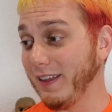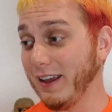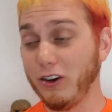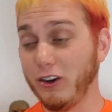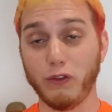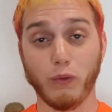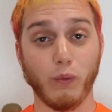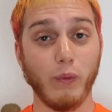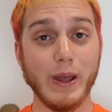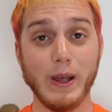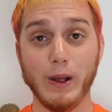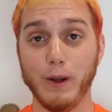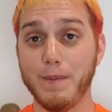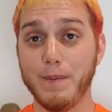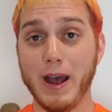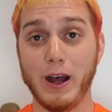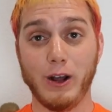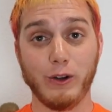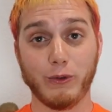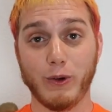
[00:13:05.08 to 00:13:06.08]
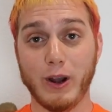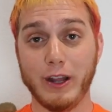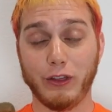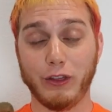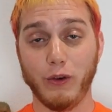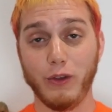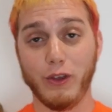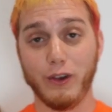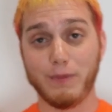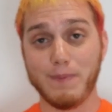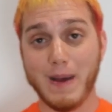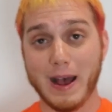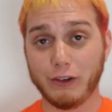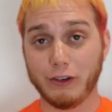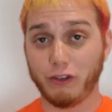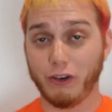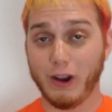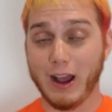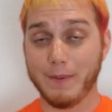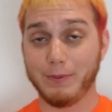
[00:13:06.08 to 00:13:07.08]
they just wheelbarrowed right through those
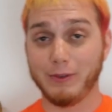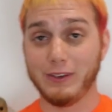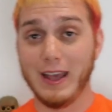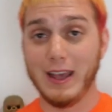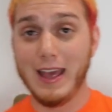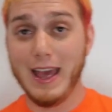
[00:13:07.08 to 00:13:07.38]
mousetraps.